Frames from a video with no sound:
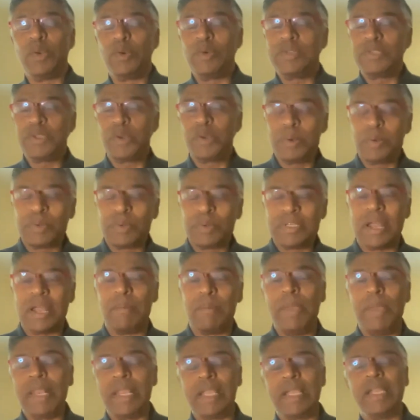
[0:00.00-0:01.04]
So it was an
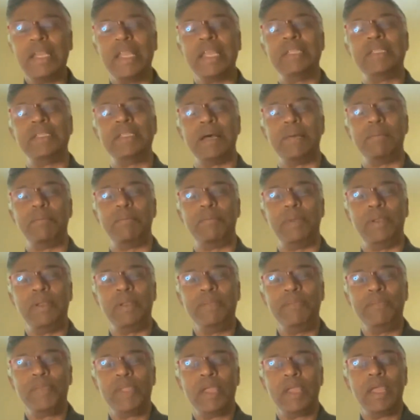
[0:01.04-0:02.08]
American
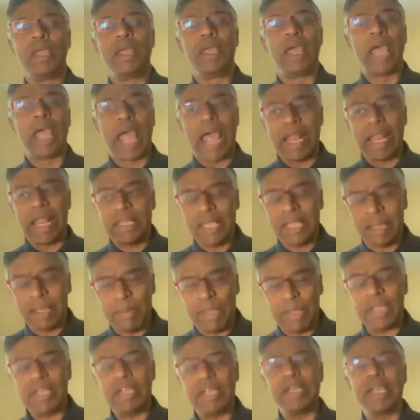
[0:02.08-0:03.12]
example, and the
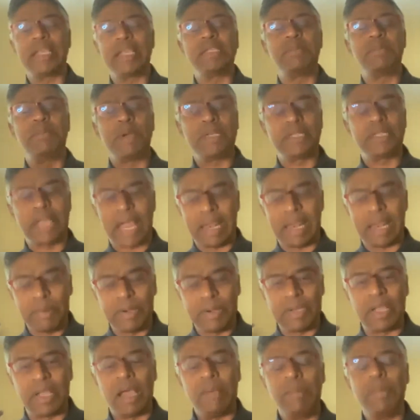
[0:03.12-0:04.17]
American experts had
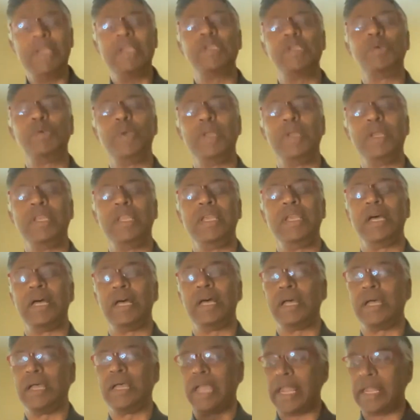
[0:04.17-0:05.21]
been coming to
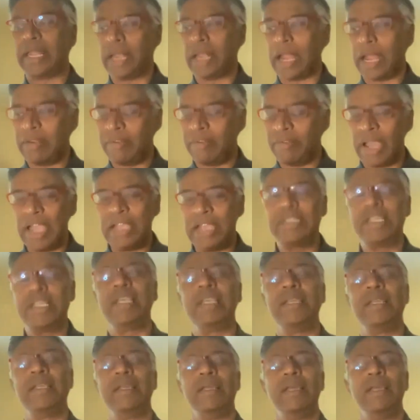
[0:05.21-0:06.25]
India and
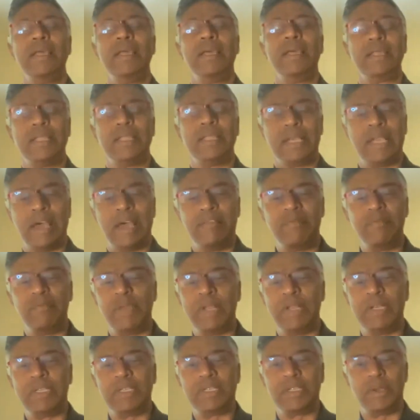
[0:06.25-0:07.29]
advising the
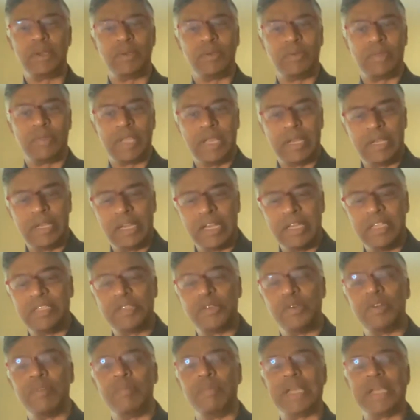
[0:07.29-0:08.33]
government. The Indian
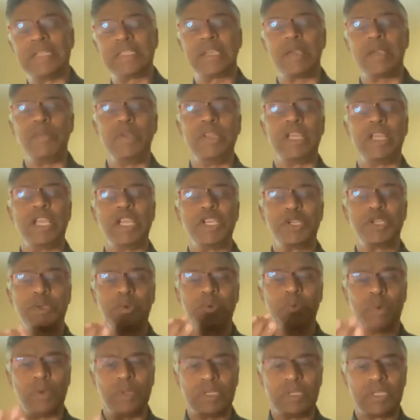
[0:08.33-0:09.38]
Institute of Mass
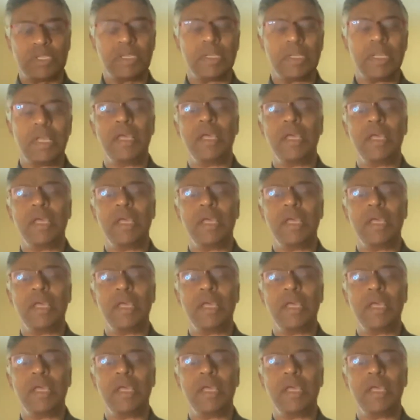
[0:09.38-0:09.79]
Communication was